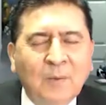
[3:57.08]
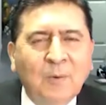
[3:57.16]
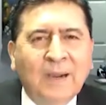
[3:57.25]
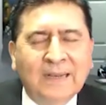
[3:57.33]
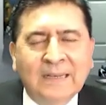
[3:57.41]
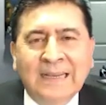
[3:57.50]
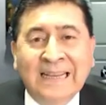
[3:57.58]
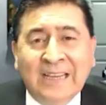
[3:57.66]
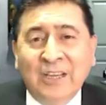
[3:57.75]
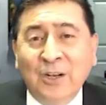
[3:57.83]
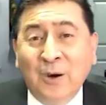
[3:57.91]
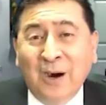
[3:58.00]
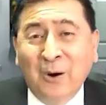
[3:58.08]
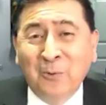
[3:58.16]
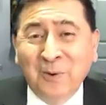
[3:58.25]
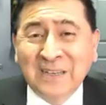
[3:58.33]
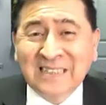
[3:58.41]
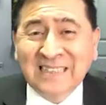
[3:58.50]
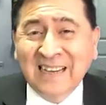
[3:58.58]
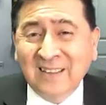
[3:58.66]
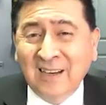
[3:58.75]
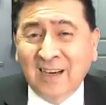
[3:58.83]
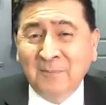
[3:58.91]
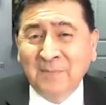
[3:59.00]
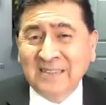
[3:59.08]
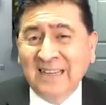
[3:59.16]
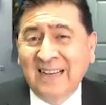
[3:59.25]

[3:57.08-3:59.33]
Right. You know, originally I thought, Ms.